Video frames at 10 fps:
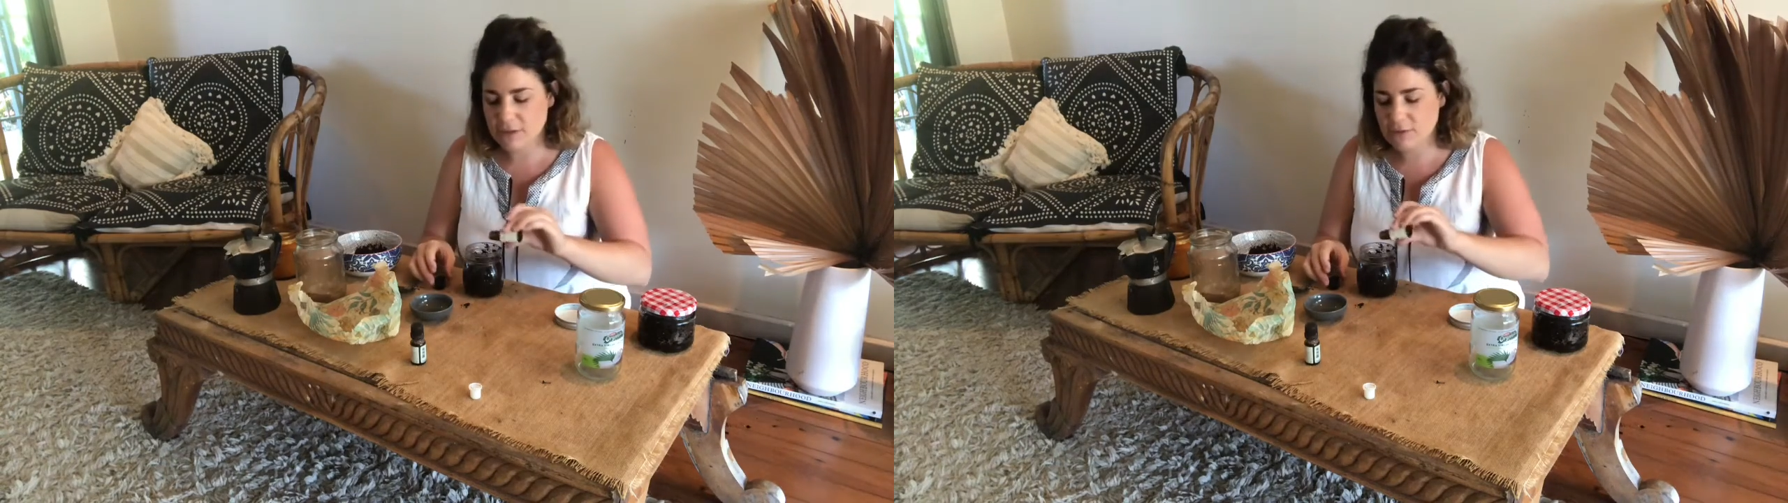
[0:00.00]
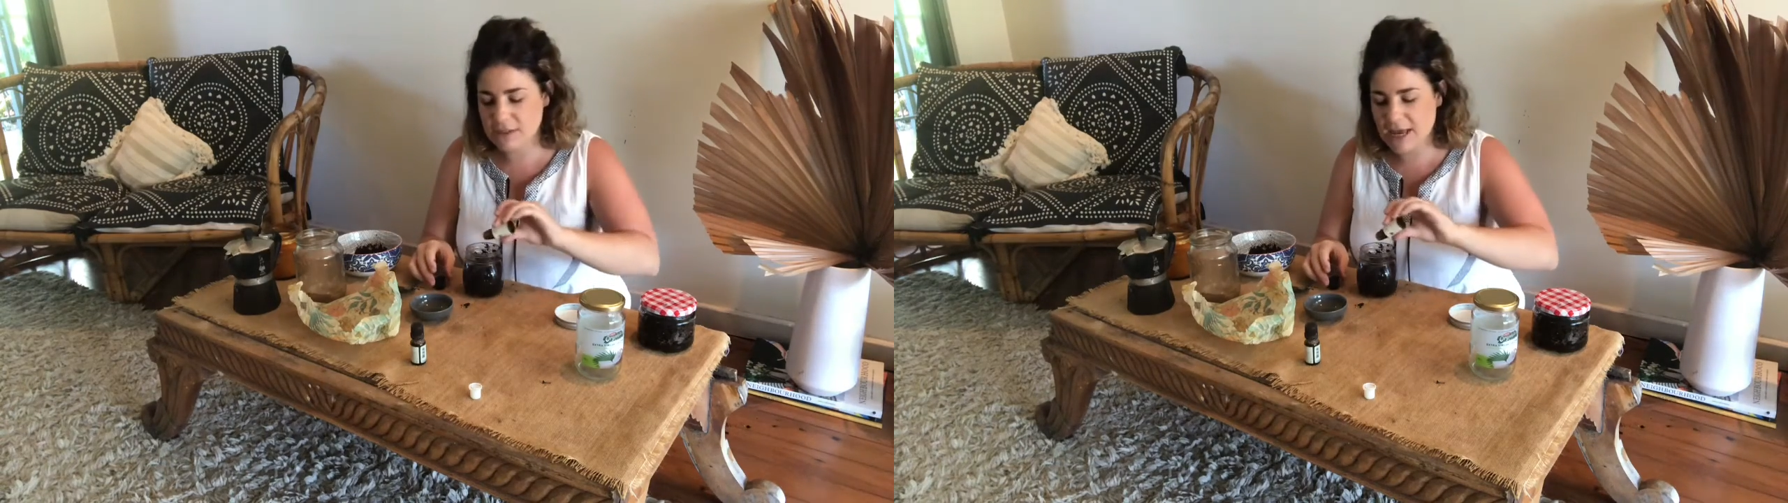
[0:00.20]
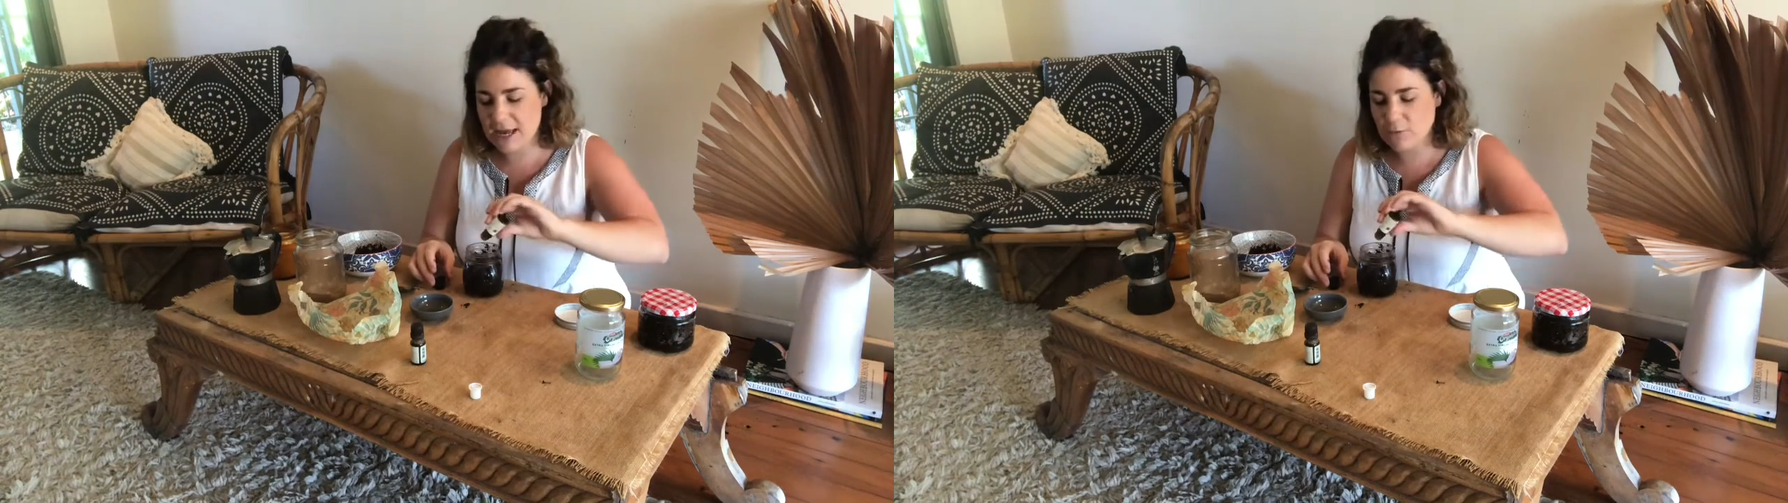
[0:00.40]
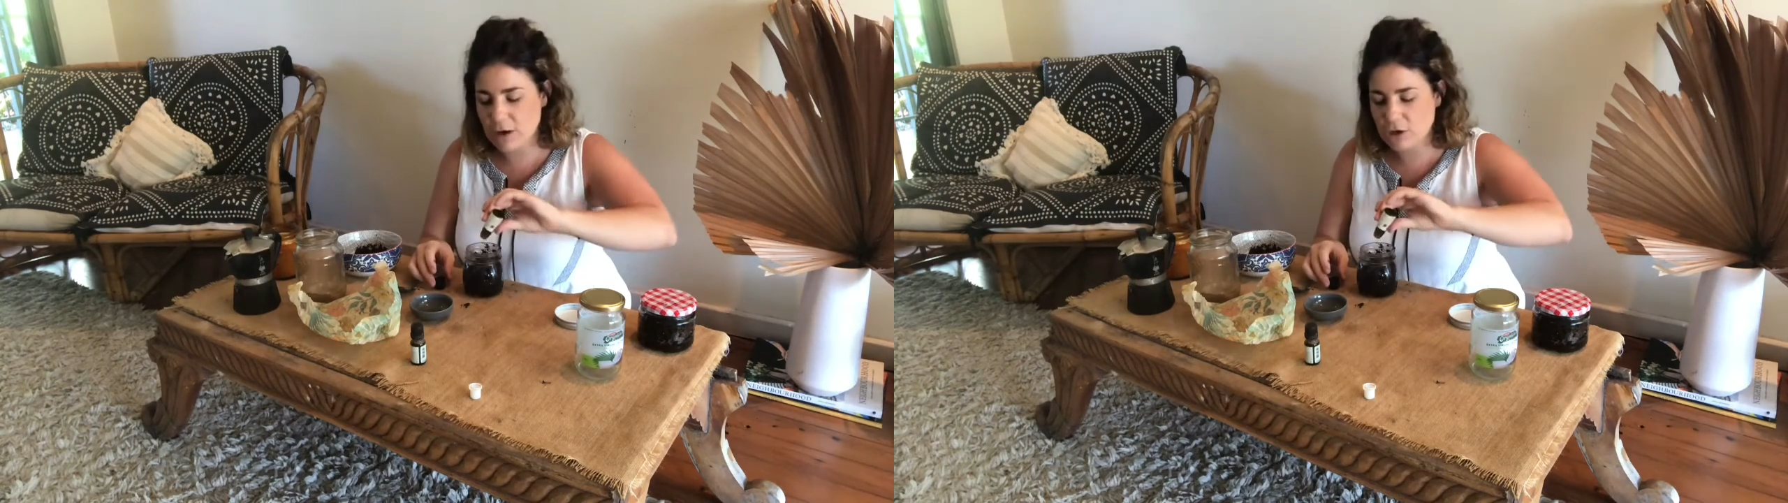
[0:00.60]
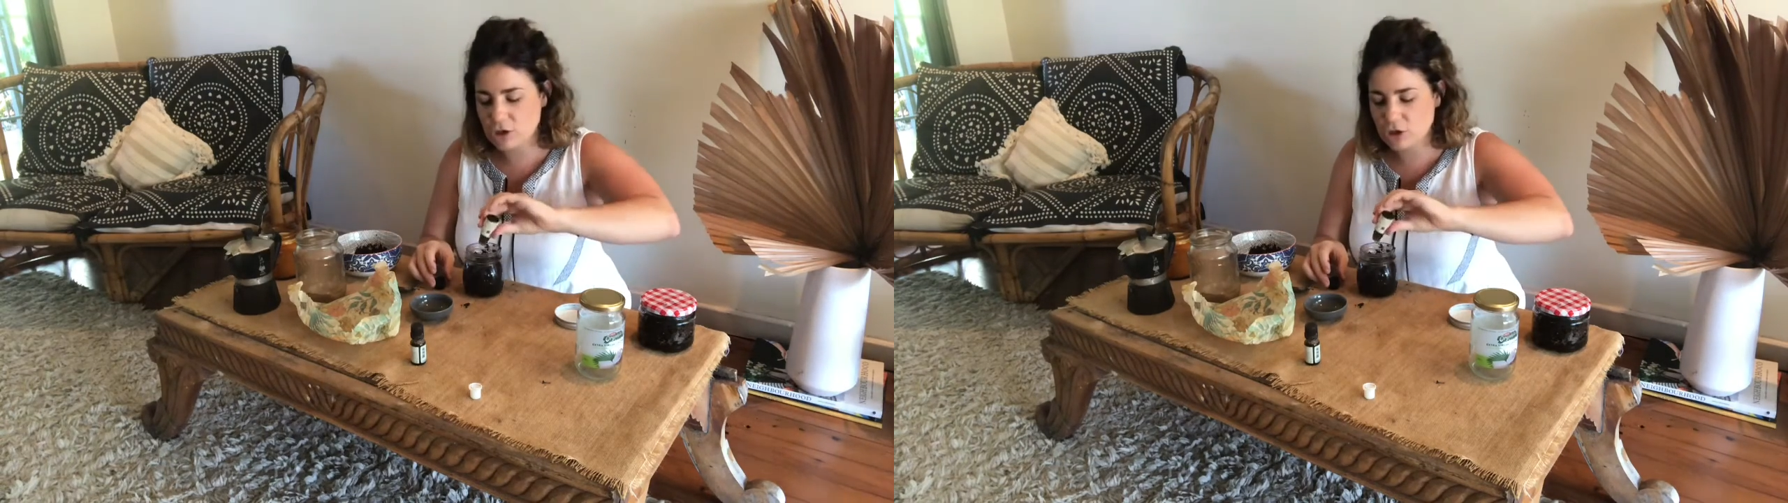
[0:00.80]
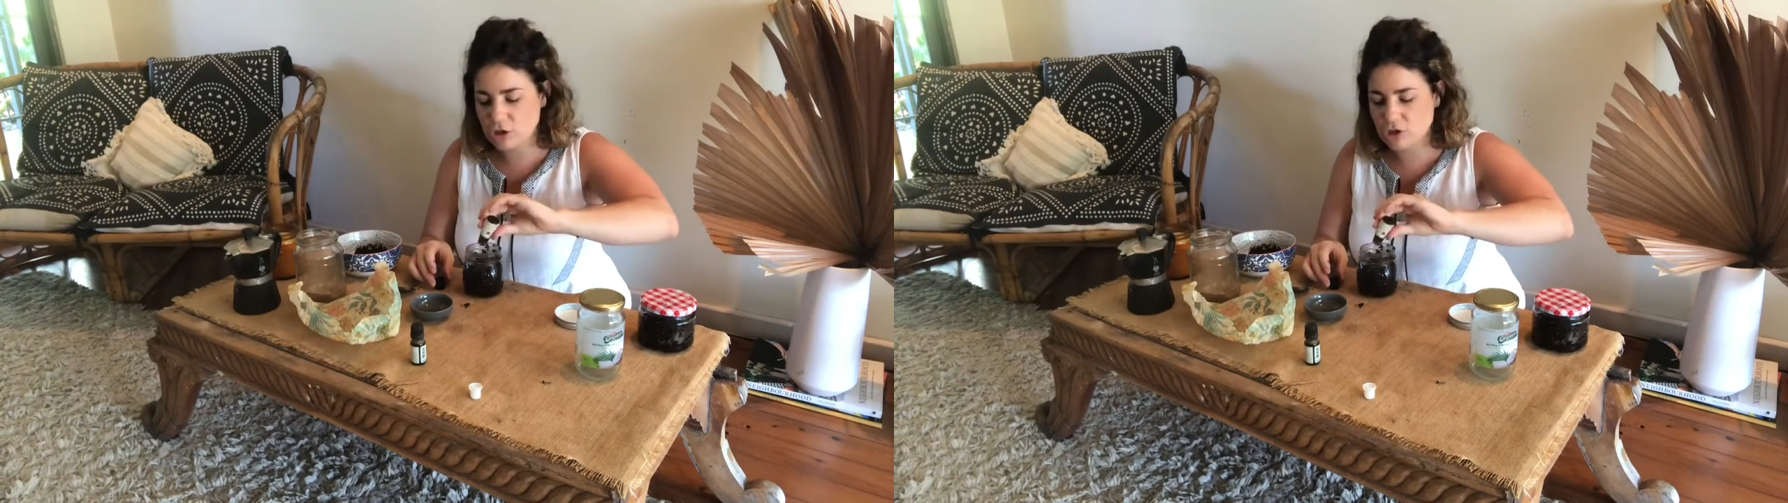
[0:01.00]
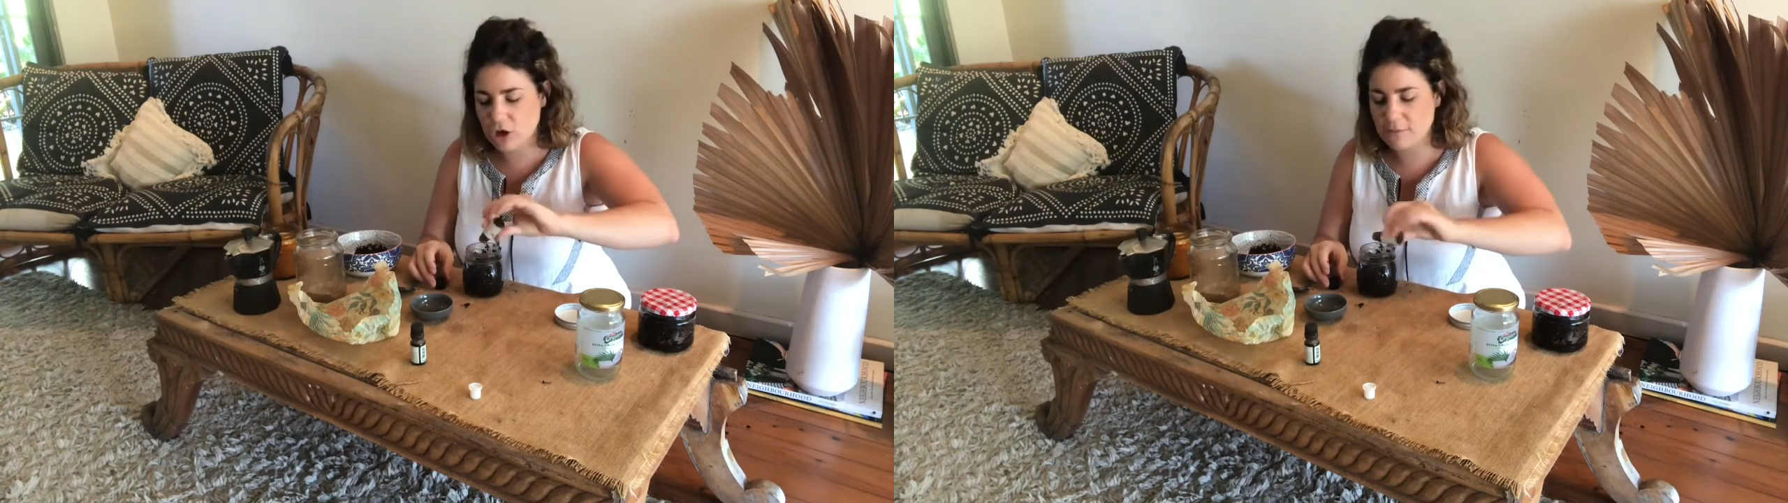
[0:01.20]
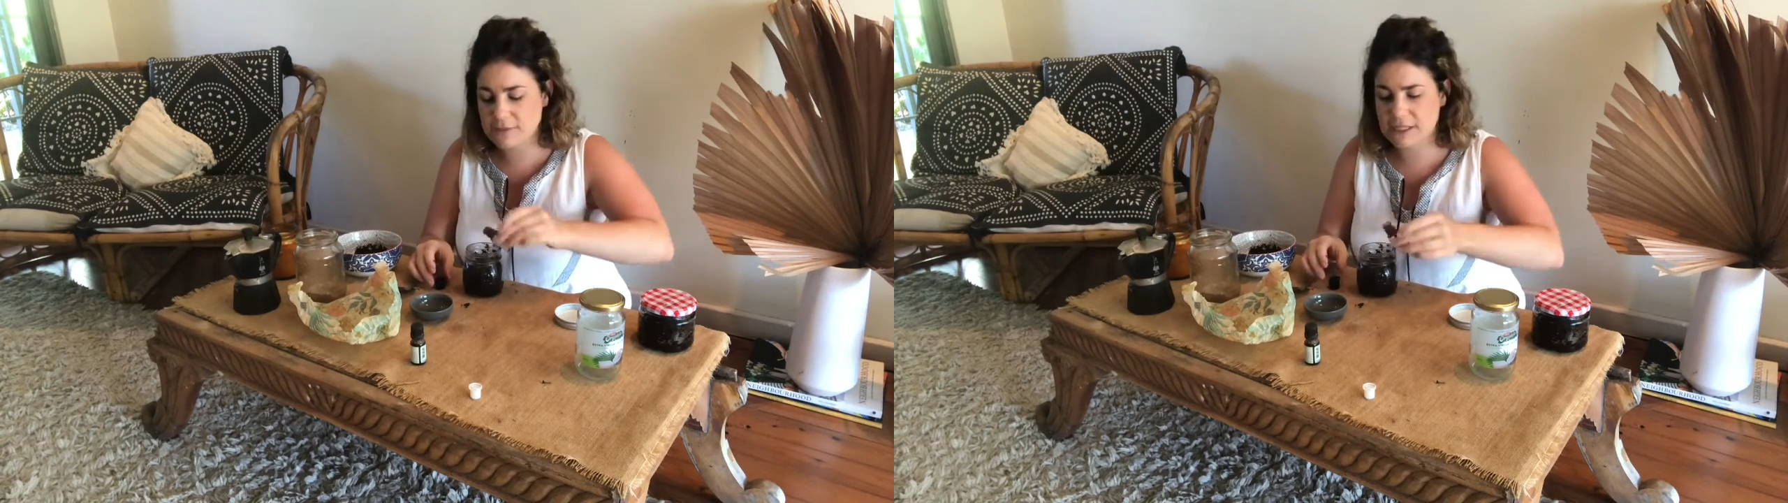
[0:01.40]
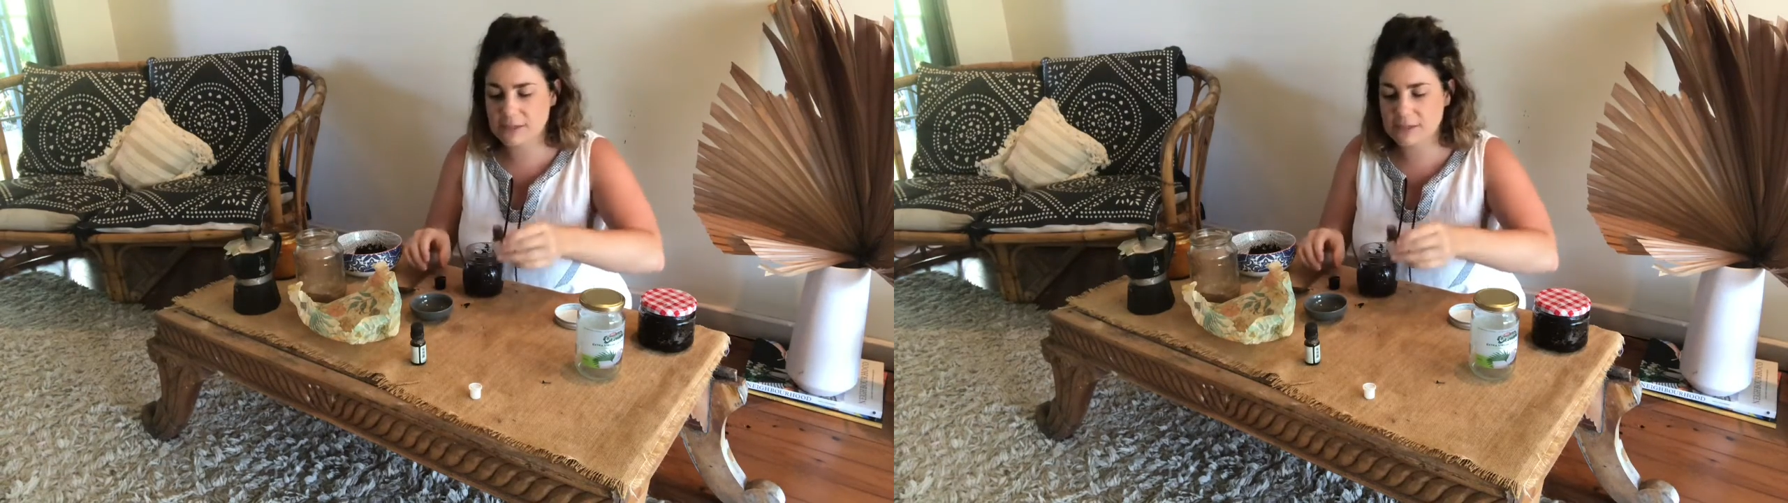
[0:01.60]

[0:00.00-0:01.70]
So just add 1 or 2 drops, that's